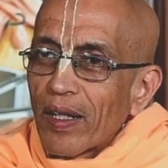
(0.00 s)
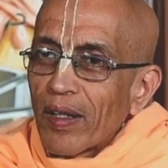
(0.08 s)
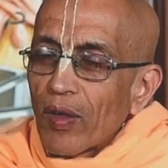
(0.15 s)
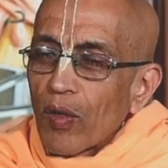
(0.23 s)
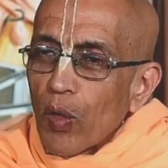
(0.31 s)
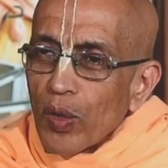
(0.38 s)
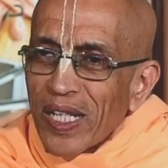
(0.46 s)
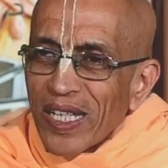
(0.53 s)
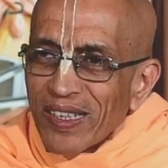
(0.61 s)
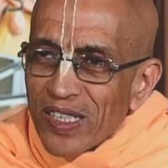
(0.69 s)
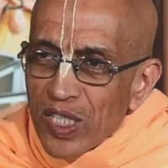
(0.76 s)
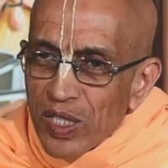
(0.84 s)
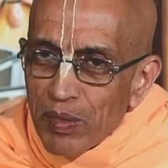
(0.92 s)
Only
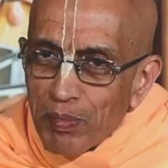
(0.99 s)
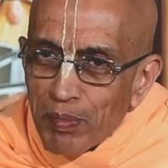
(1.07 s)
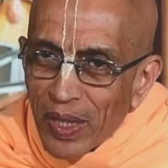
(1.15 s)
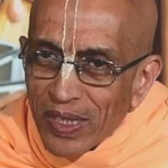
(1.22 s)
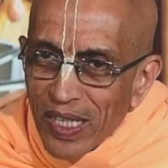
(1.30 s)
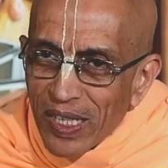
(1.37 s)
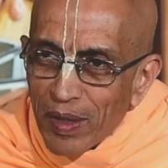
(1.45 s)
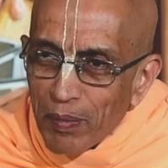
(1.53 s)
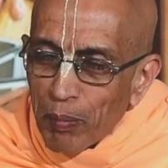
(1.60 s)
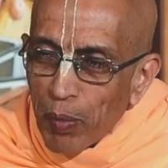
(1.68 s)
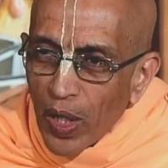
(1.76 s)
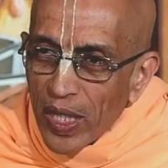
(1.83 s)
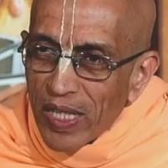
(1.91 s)
this material
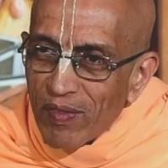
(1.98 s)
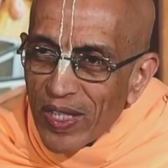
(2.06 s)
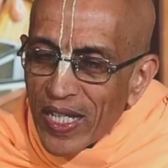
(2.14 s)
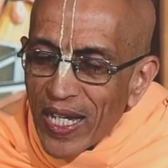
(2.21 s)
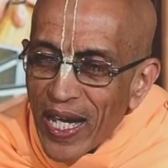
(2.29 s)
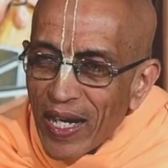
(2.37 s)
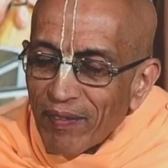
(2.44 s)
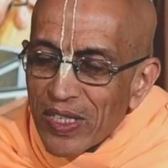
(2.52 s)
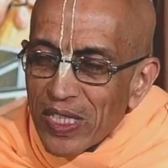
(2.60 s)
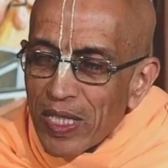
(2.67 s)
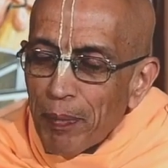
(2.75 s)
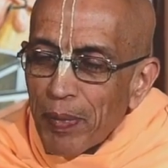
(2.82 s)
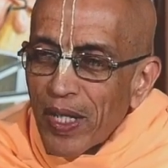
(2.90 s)
body we have is
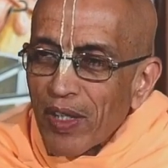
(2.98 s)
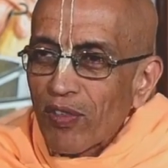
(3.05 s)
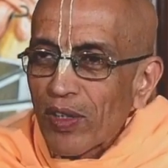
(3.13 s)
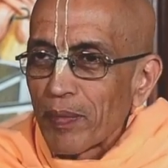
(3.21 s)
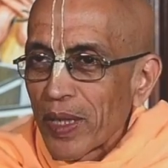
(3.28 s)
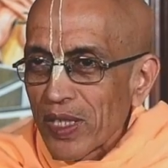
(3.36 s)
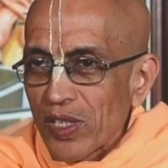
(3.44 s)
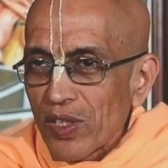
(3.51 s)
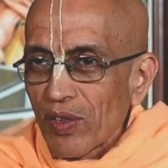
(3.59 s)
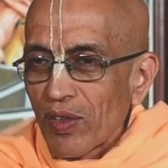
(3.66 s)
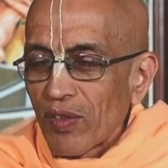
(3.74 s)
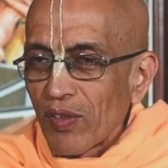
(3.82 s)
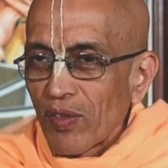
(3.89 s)
separate from us.
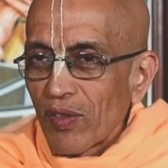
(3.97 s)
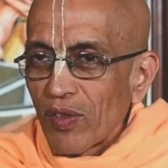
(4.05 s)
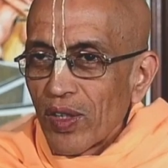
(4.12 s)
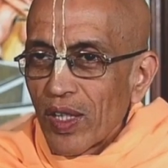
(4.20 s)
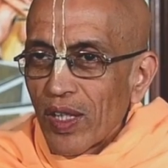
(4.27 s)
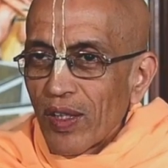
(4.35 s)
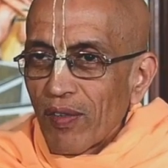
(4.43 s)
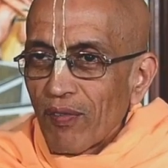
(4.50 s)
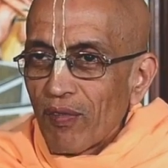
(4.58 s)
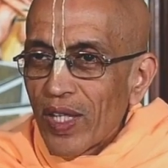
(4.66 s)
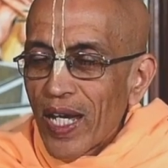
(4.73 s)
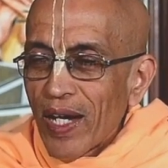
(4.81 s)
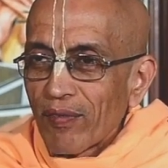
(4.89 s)
We
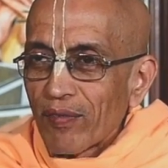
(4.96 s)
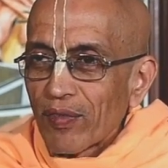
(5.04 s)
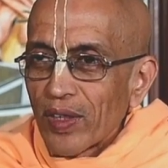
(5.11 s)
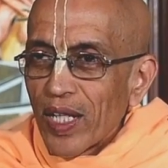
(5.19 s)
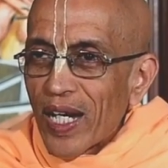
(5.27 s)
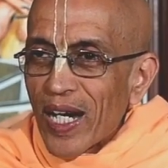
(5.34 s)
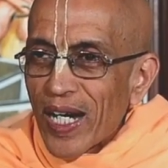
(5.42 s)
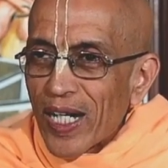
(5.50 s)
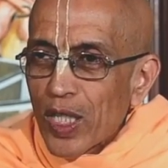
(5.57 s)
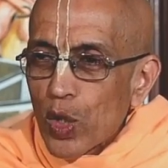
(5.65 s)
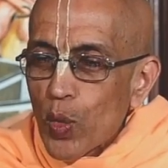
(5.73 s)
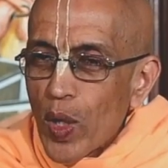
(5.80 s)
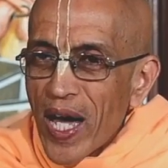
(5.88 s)
have
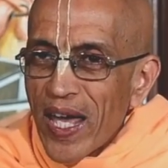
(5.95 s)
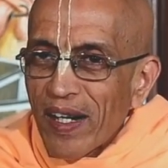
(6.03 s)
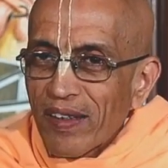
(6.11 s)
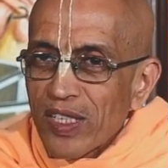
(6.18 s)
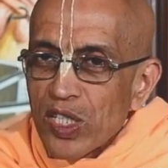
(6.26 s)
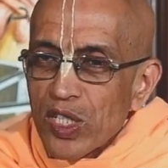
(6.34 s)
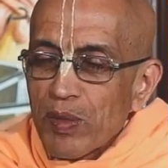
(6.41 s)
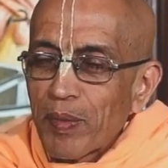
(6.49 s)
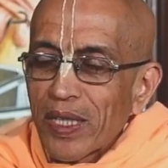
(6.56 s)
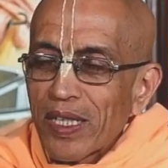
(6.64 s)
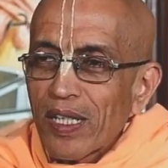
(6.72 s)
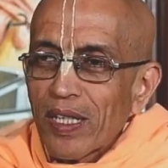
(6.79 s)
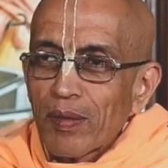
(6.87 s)
acquired this
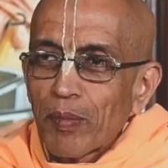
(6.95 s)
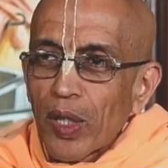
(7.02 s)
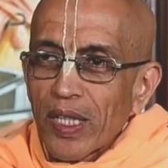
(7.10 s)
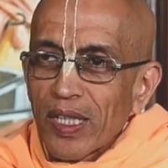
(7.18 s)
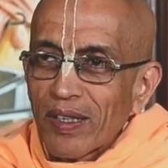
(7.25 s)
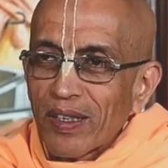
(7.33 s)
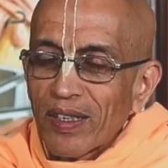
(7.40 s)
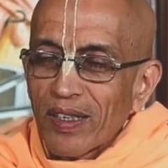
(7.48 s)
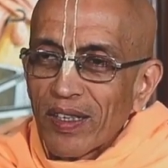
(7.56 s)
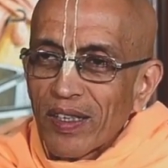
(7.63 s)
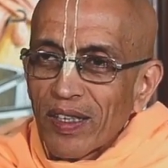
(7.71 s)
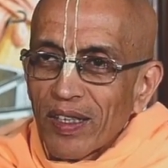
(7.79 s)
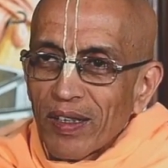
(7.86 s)
material body
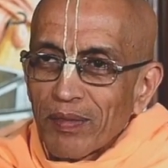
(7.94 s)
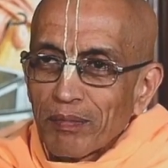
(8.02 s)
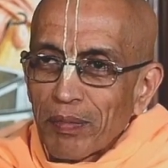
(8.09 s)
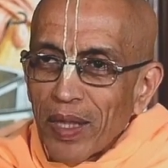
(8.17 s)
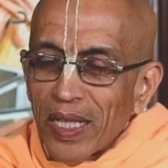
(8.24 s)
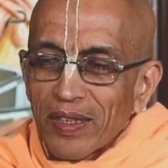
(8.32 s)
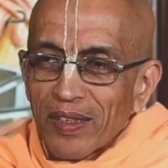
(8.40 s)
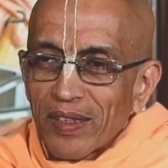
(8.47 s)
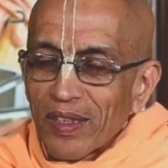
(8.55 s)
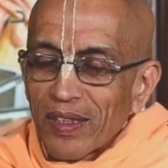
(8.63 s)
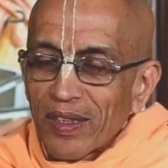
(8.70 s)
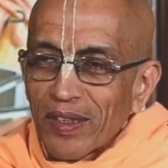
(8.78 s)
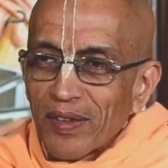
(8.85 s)
but
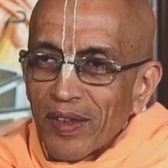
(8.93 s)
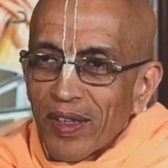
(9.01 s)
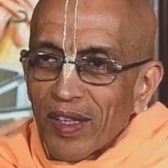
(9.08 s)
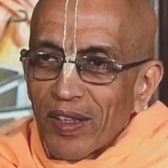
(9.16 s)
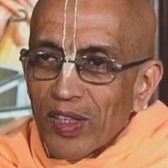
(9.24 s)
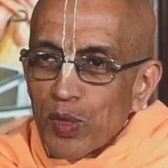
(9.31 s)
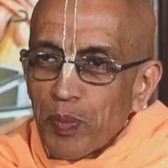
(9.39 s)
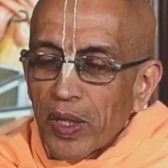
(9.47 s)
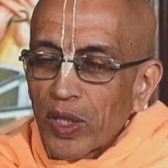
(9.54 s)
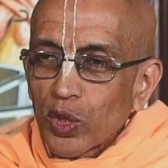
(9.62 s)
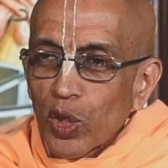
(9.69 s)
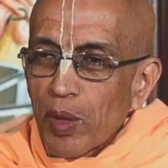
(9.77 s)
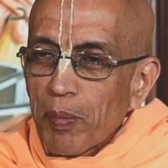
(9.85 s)
uh,
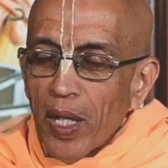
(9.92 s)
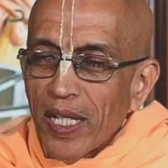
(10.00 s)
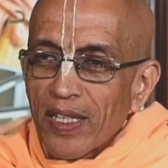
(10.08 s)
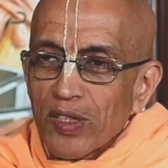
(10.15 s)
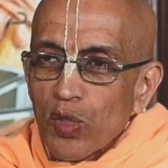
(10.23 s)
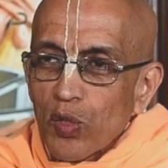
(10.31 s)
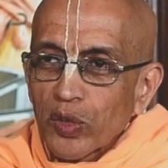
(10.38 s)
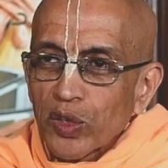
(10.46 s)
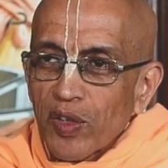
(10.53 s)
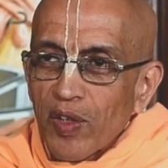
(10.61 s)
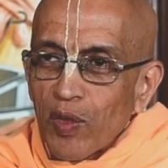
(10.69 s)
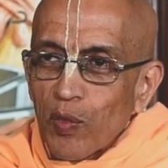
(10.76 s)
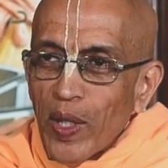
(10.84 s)
spiritual body, there's no question
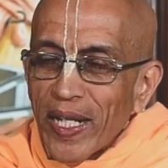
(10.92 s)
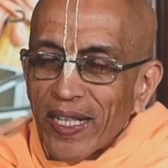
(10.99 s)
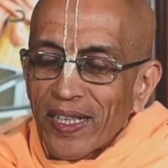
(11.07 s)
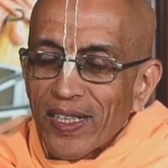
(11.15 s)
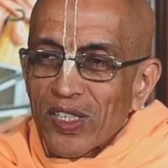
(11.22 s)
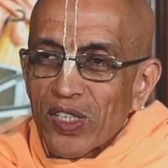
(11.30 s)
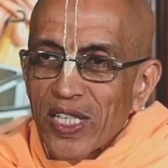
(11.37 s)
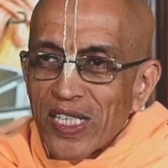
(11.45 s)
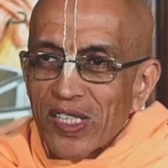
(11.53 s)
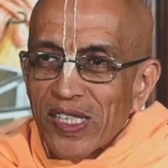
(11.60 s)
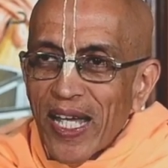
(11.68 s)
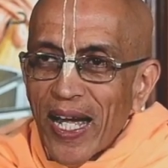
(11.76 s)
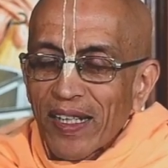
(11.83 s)
acquiring. It is just
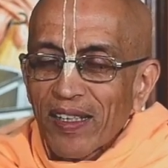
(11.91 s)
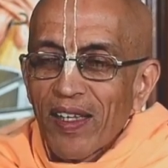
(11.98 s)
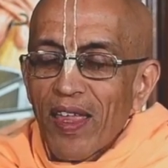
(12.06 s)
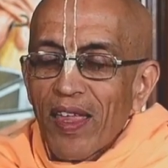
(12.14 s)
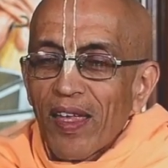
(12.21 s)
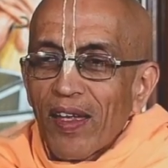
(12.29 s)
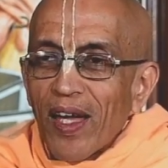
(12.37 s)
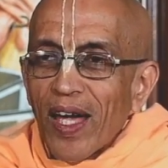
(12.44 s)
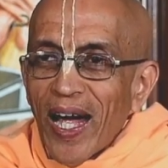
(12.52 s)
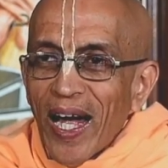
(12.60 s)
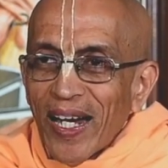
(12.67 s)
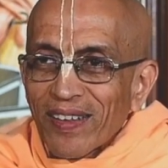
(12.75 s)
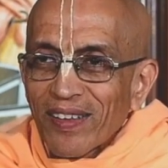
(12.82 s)
that
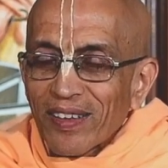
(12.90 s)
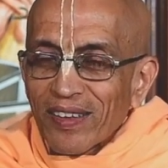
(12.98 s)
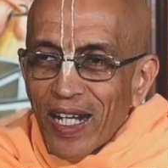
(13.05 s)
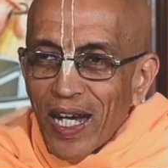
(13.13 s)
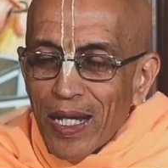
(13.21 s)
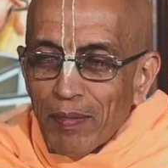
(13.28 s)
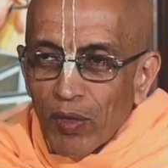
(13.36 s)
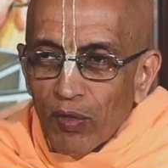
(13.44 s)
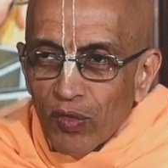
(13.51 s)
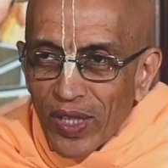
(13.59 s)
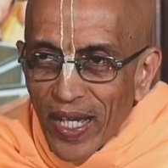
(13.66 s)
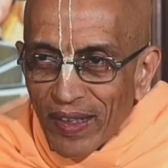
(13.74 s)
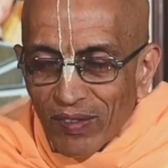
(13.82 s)
at the time of
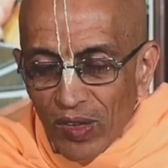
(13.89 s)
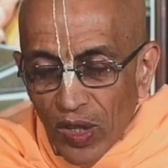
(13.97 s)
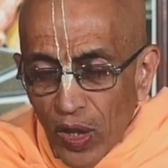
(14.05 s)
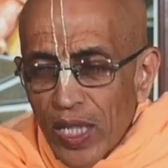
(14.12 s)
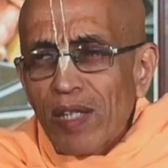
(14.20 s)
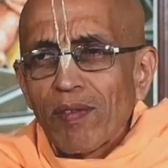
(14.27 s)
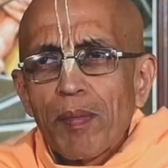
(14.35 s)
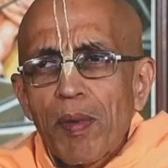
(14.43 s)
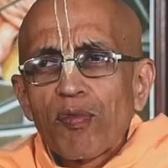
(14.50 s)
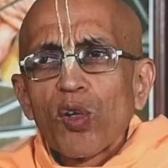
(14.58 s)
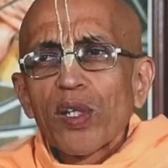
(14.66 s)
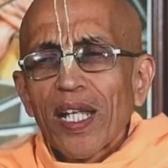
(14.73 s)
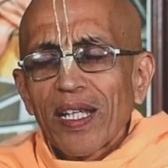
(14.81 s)
death or even
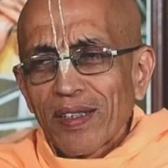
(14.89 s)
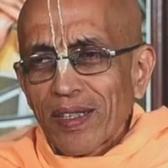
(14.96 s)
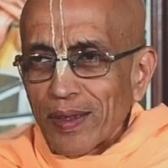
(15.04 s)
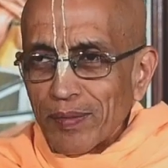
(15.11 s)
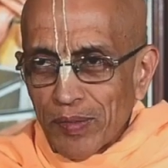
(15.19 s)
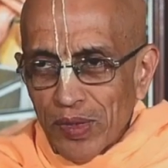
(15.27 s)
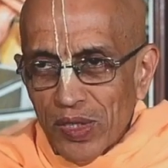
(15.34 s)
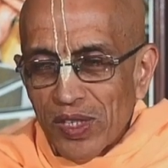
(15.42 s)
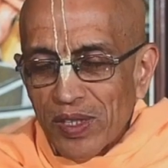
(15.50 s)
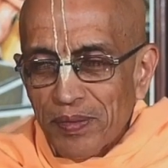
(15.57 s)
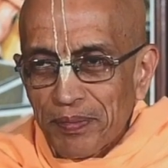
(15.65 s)
before death comes,